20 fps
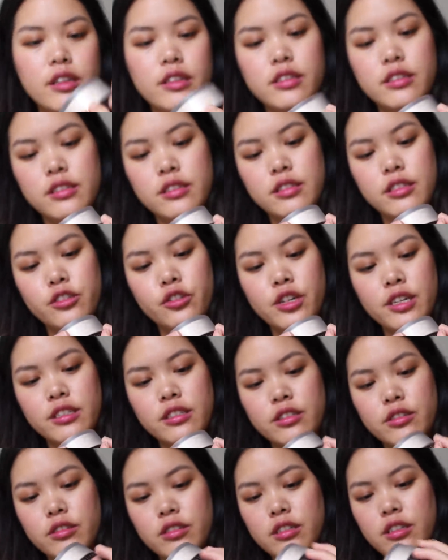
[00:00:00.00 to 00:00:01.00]
This is the
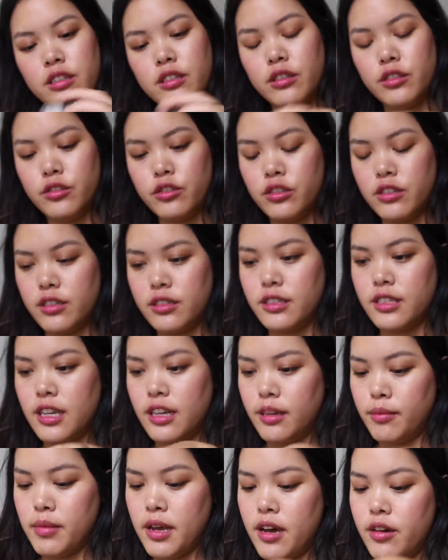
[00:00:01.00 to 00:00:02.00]
translucent loose
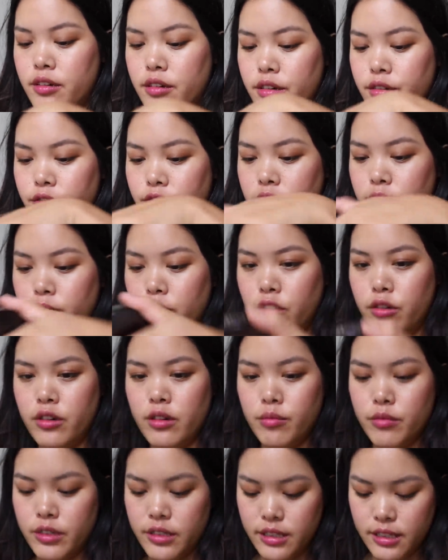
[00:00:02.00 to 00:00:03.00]
setting powder from
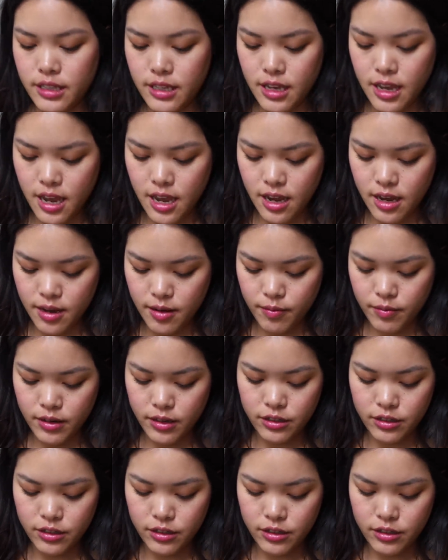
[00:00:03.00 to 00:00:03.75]
Laura Mercier.